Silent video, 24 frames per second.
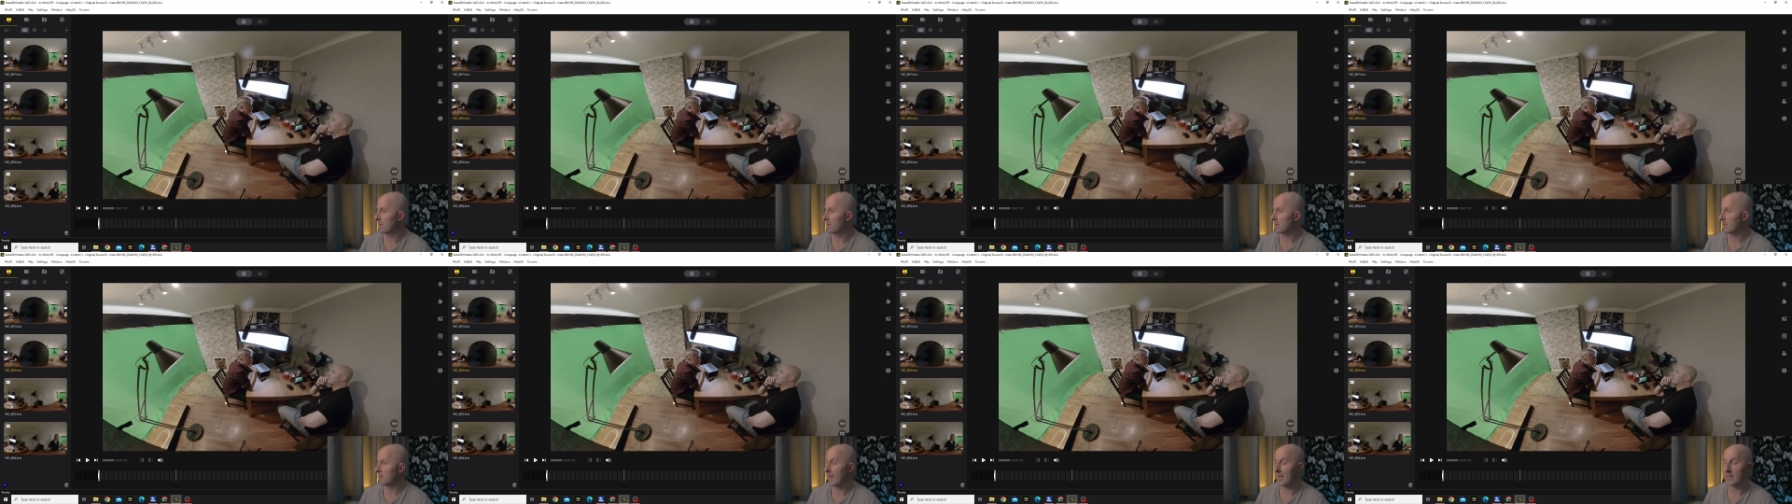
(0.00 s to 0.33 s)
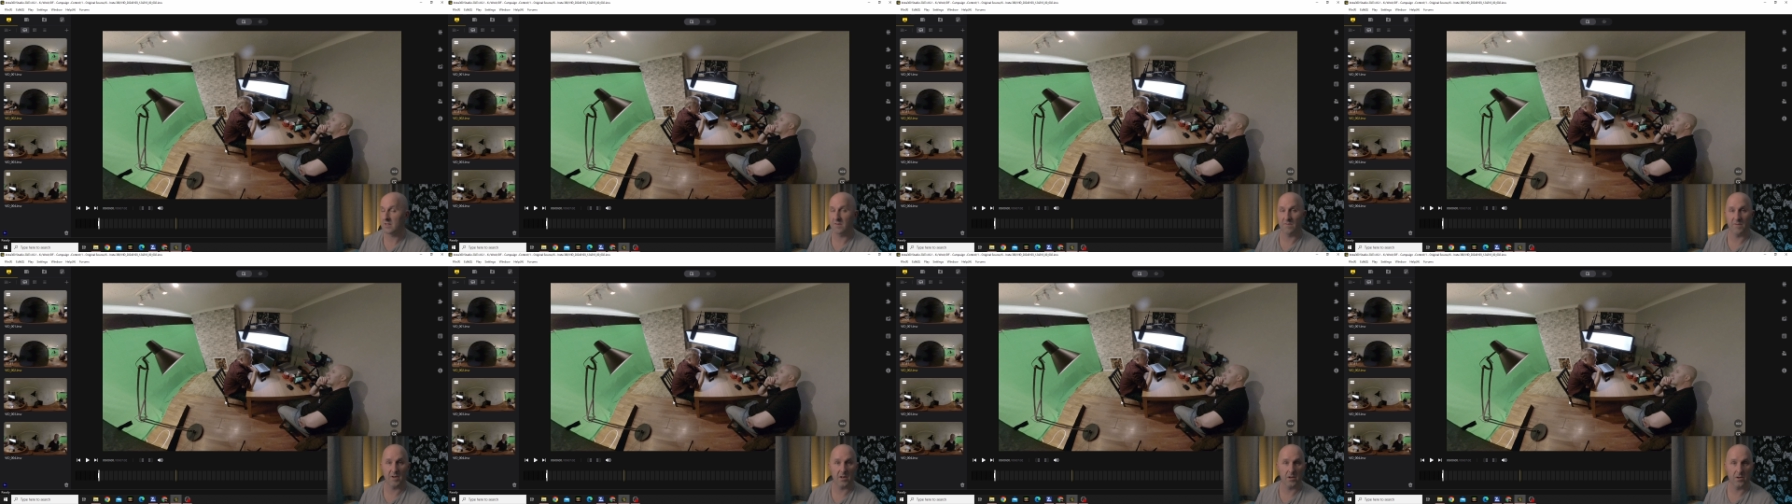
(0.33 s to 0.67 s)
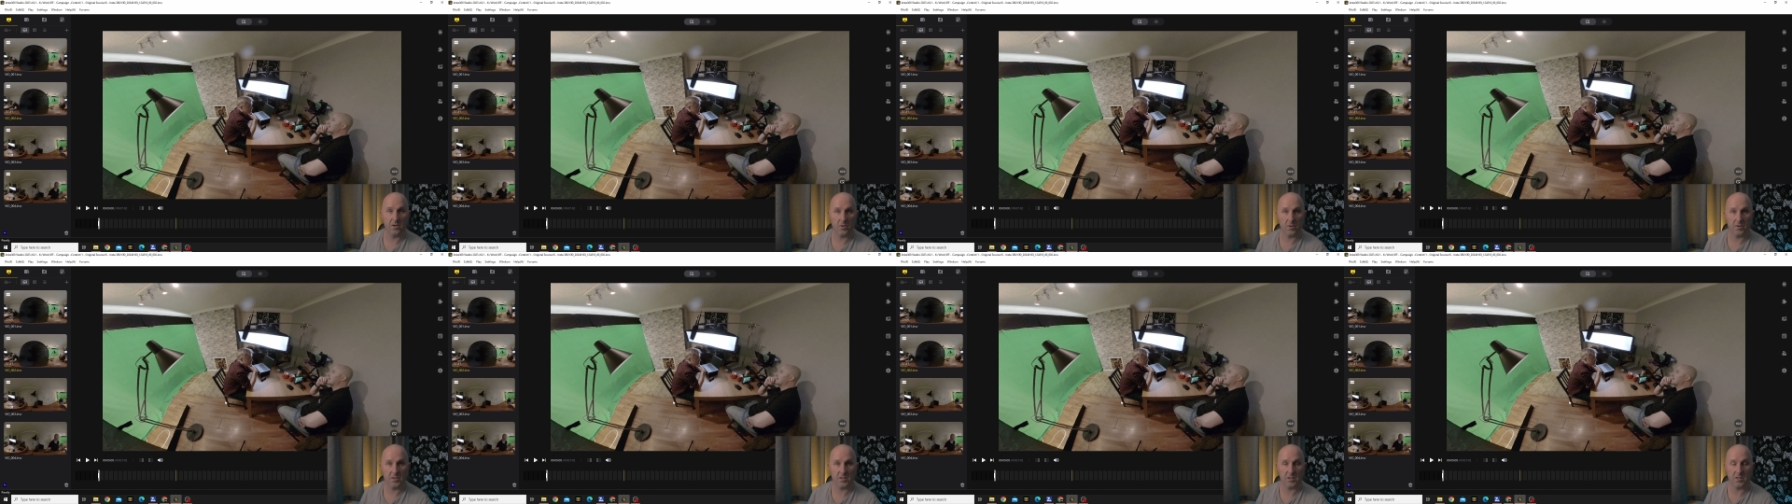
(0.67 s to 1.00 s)
Dan's
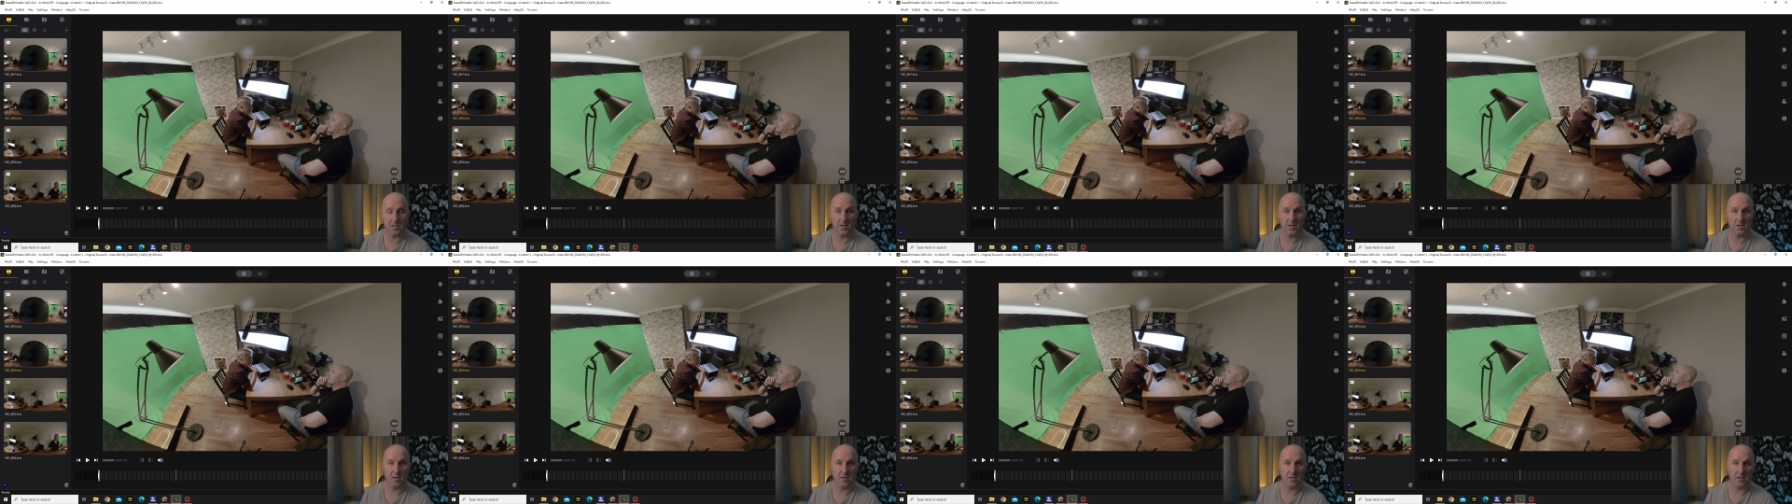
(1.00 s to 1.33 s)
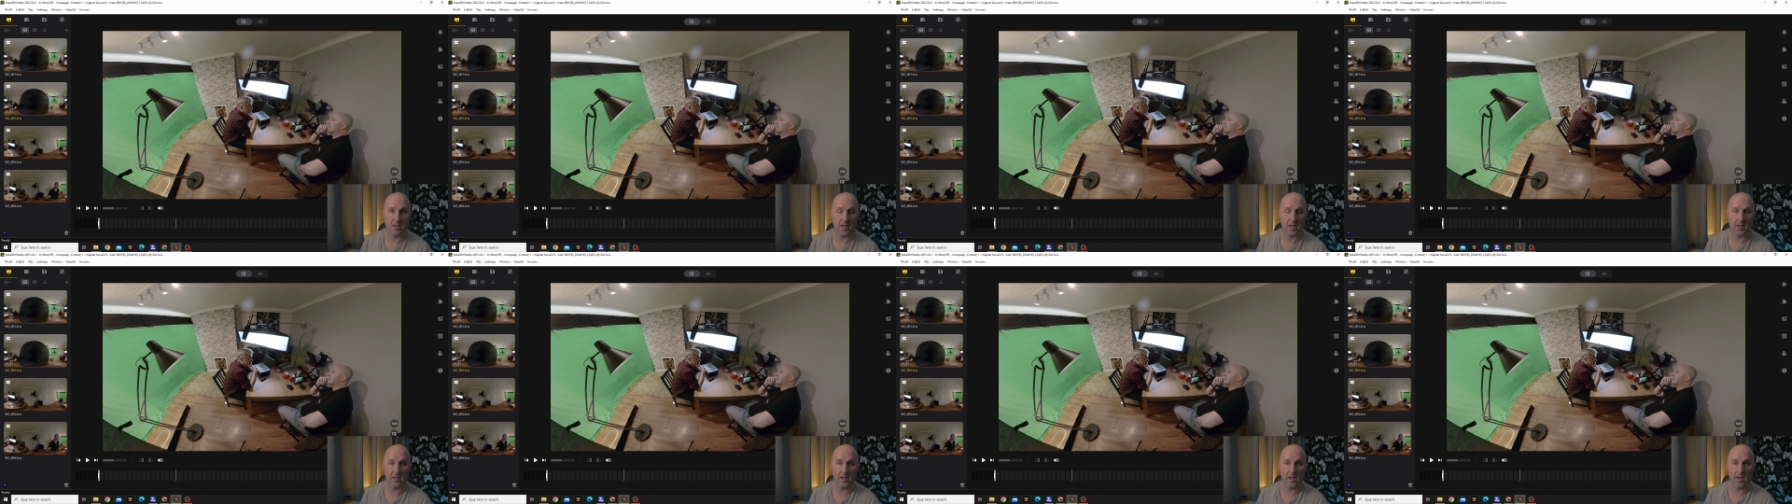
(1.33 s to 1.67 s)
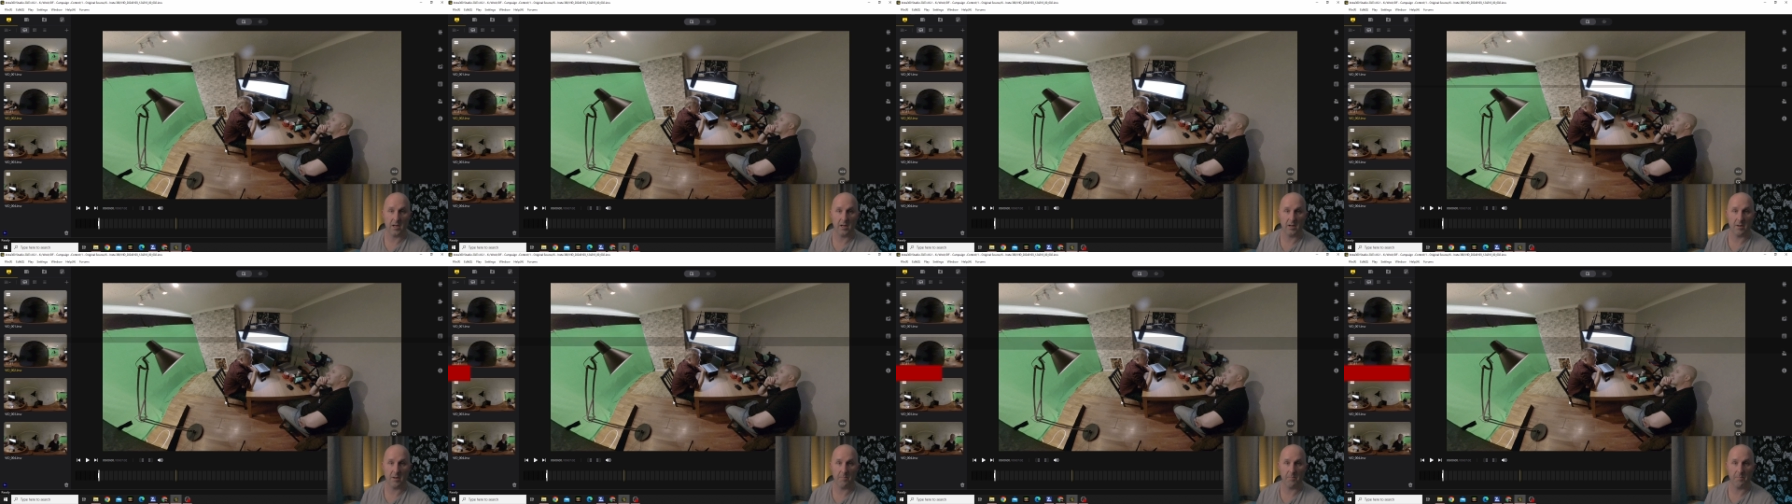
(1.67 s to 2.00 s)
videos, then
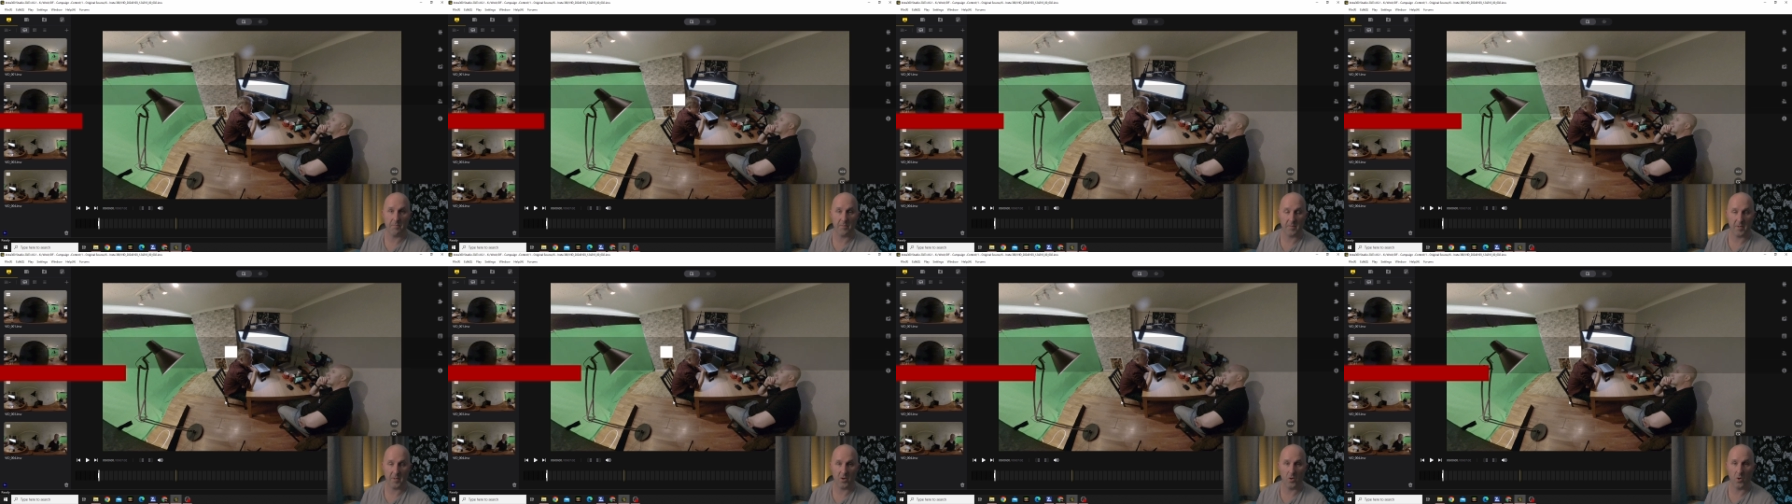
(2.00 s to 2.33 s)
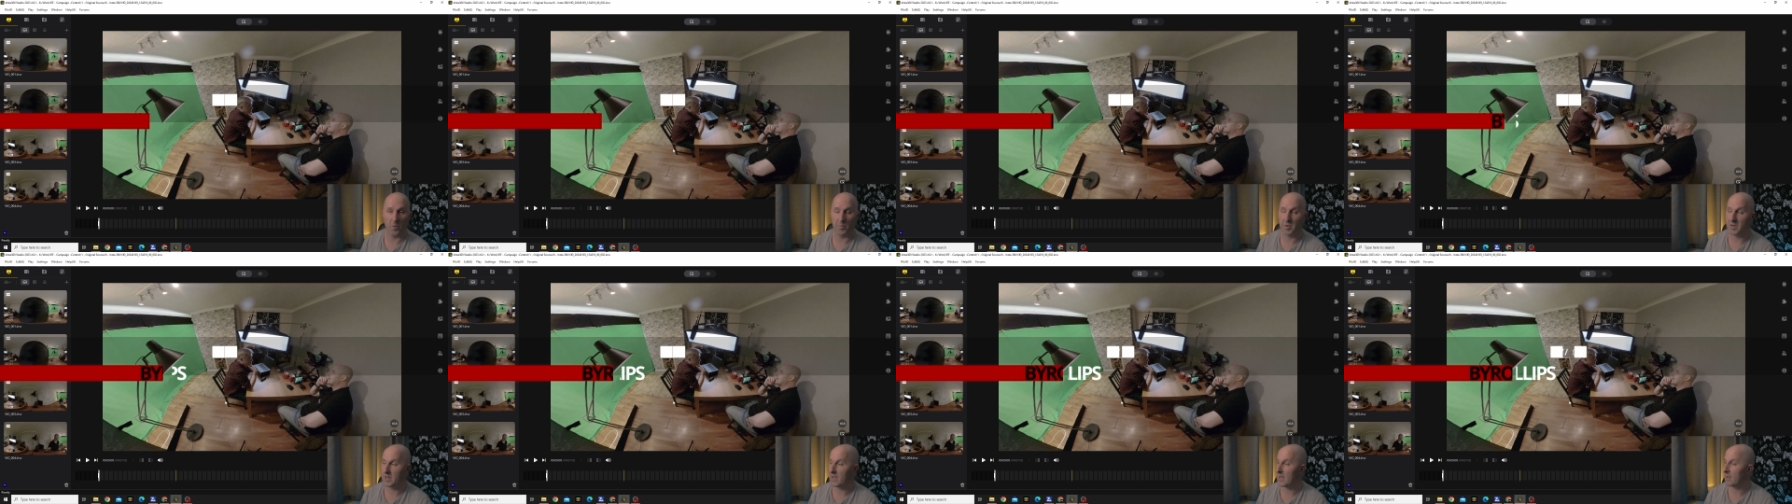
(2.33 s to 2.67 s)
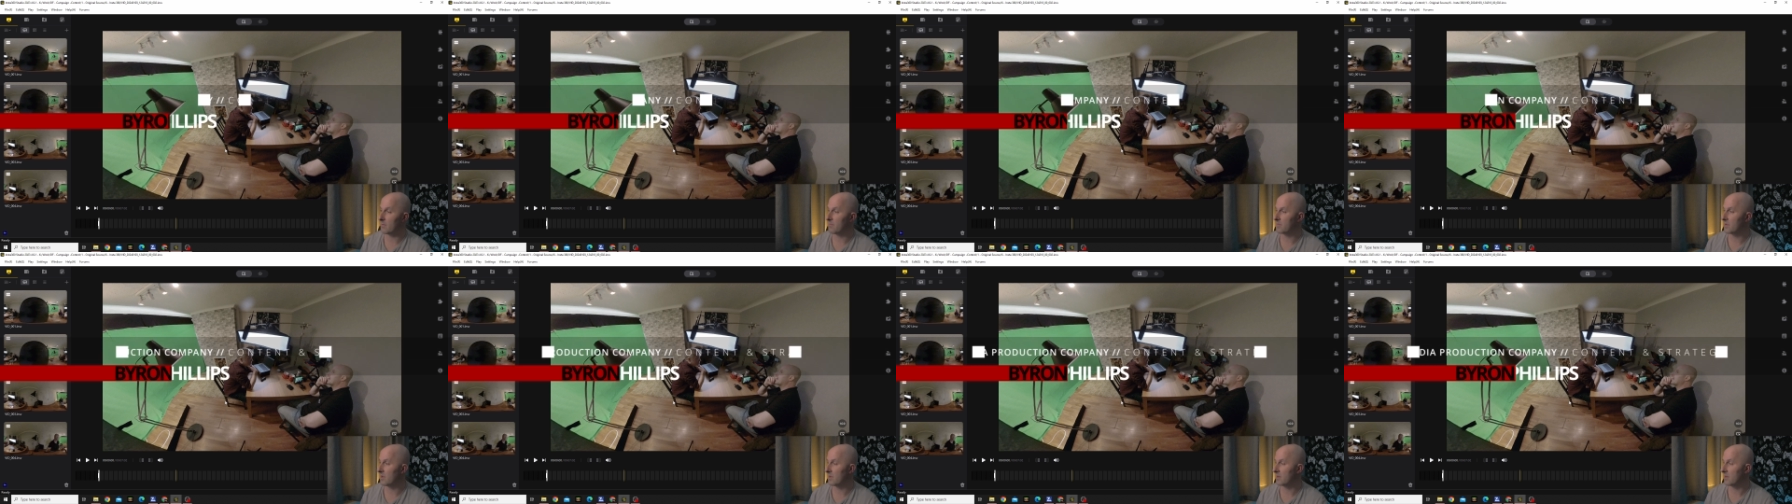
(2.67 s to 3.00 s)
um, I hope it
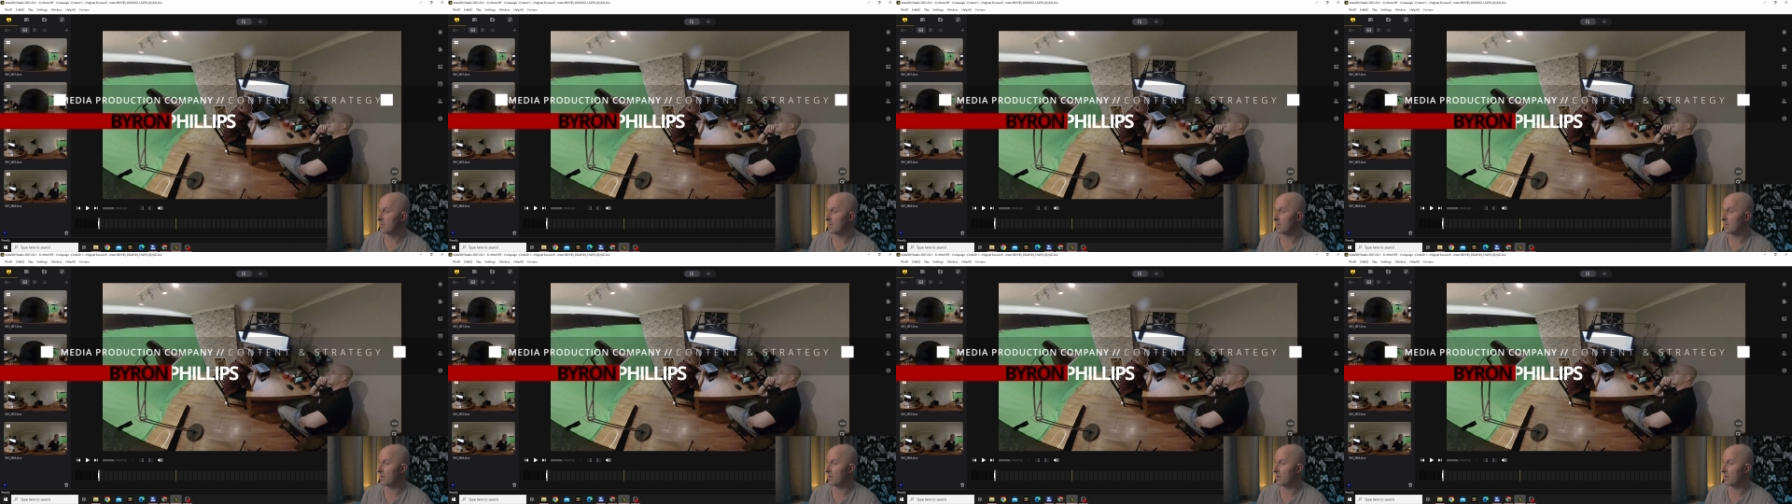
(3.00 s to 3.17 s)
helped.